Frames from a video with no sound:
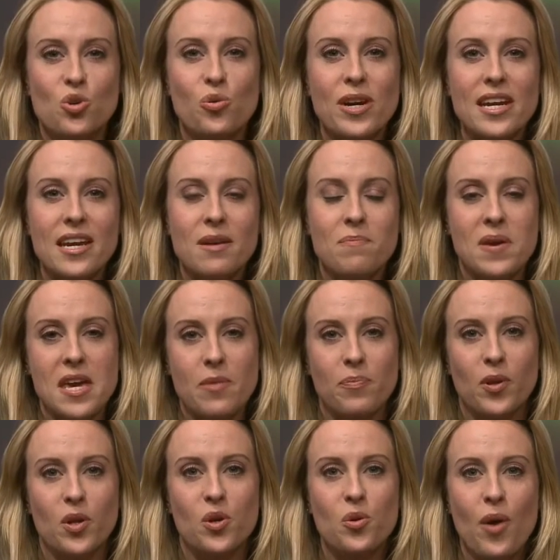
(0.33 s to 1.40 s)
treating
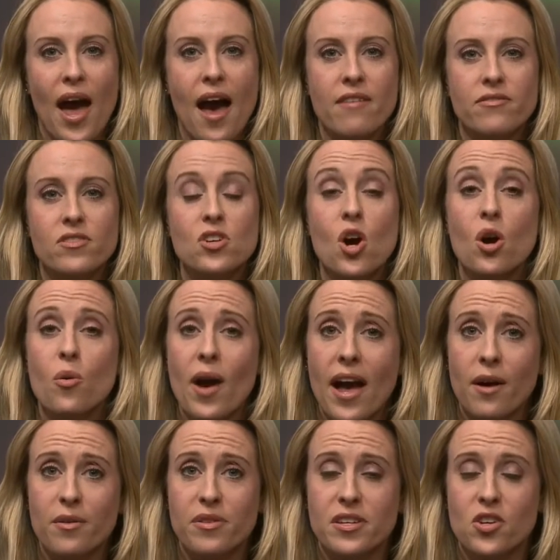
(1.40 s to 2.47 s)
people who have no
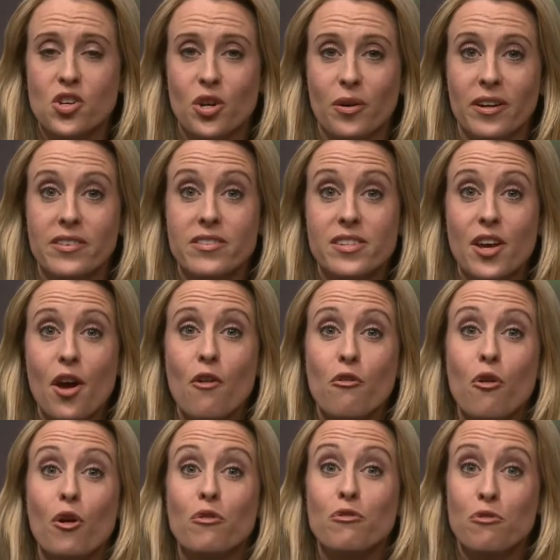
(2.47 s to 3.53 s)
health insurance
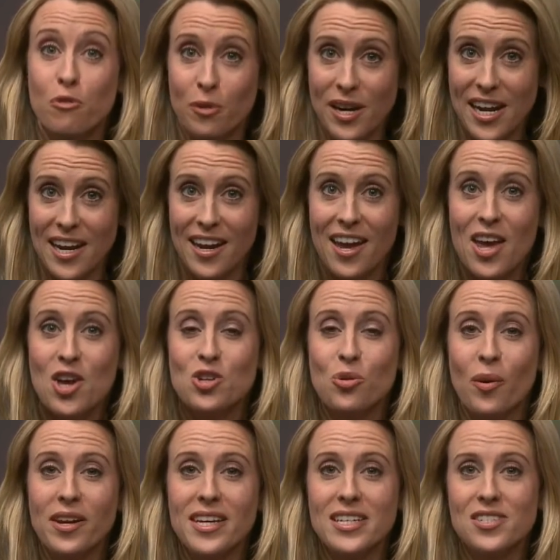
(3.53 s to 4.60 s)
for free.
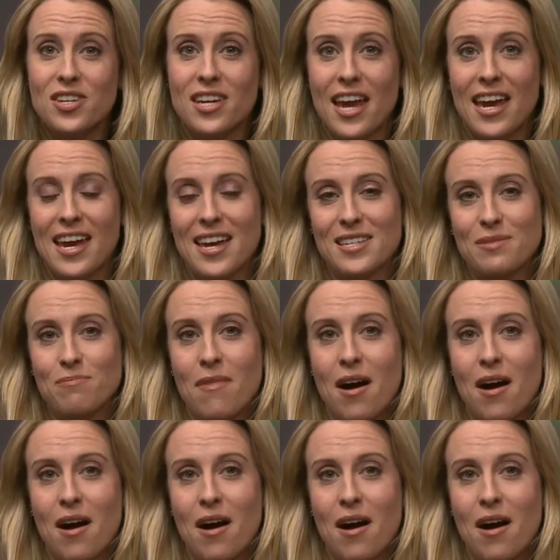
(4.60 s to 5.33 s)
Joining us today is